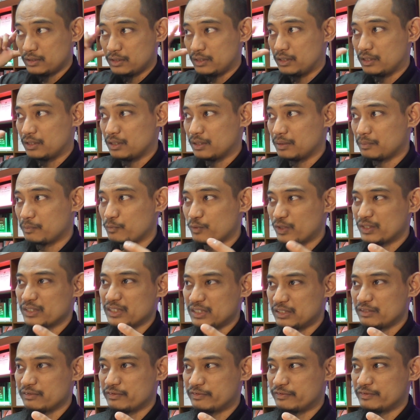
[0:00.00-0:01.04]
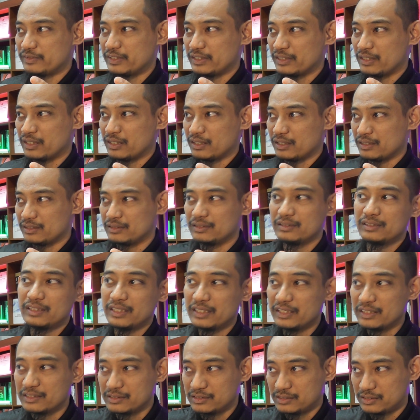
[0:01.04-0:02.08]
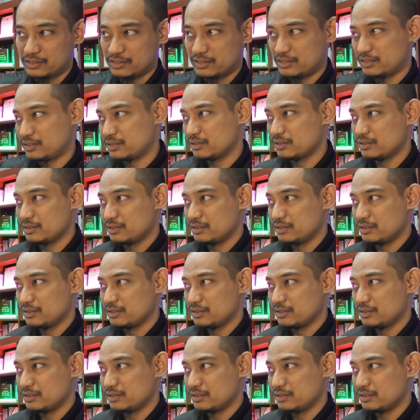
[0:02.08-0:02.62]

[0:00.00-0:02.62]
What if they are against,